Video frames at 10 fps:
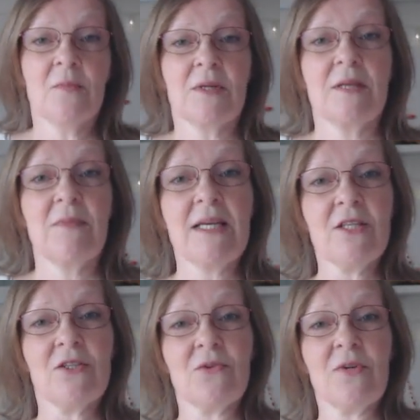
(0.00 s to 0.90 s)
but I made
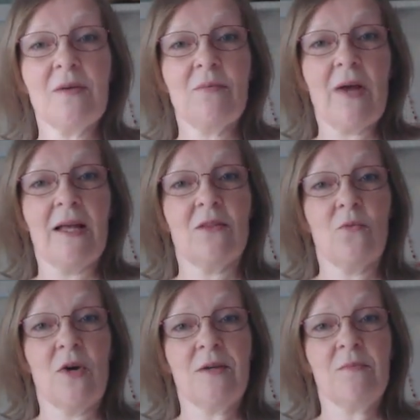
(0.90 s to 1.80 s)
sure I had the
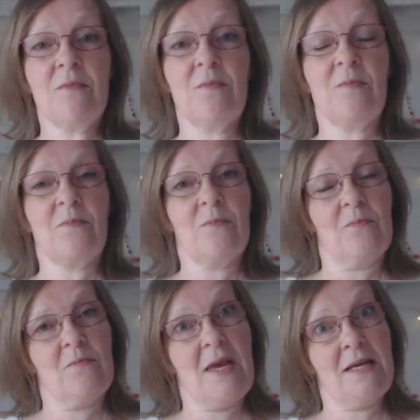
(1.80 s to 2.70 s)
one
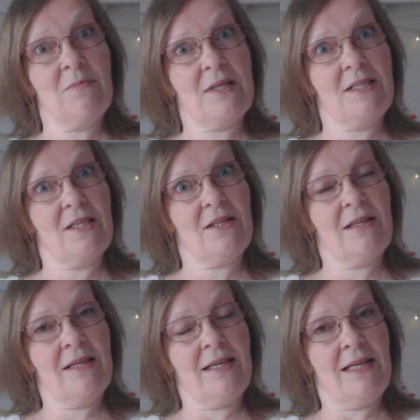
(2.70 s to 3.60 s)
main
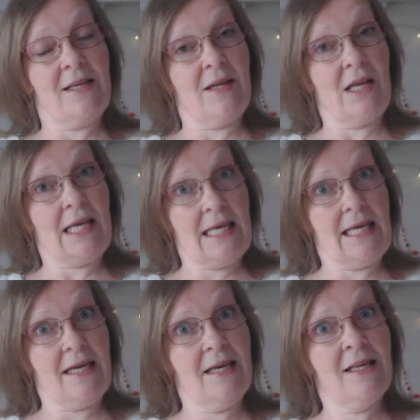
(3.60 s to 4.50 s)
button
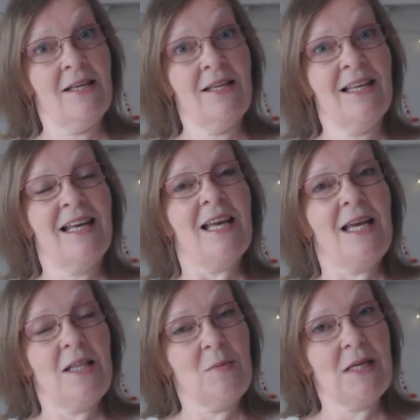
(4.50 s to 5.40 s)
here
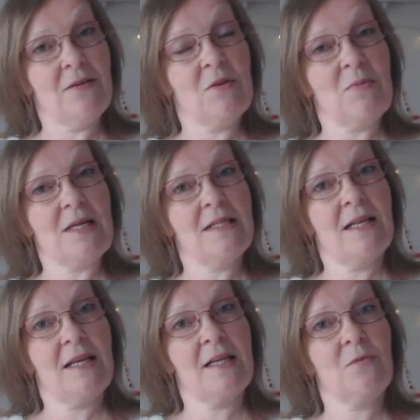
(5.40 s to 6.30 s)
in the middle of the
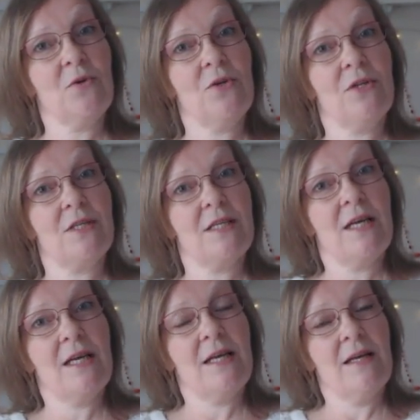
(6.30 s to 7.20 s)
button, and I worked